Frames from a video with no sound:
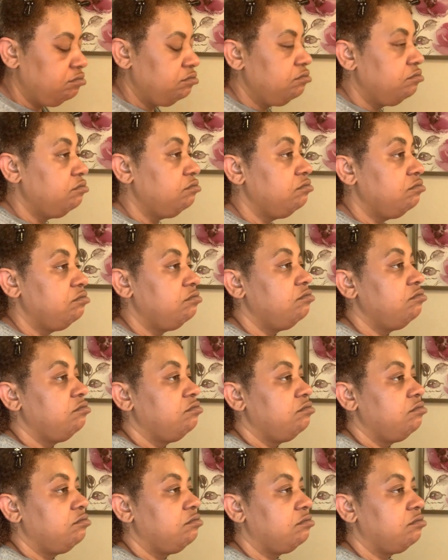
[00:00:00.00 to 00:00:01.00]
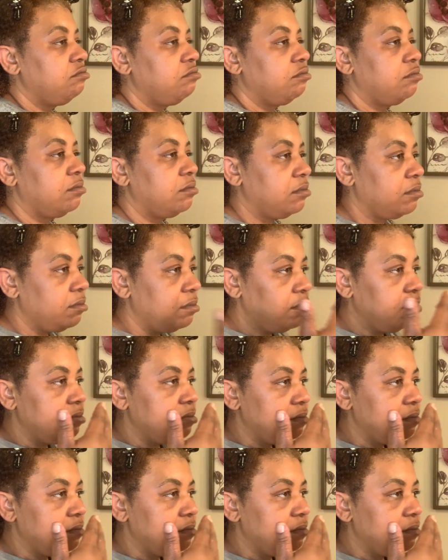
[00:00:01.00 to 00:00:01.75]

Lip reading: Nothing is said.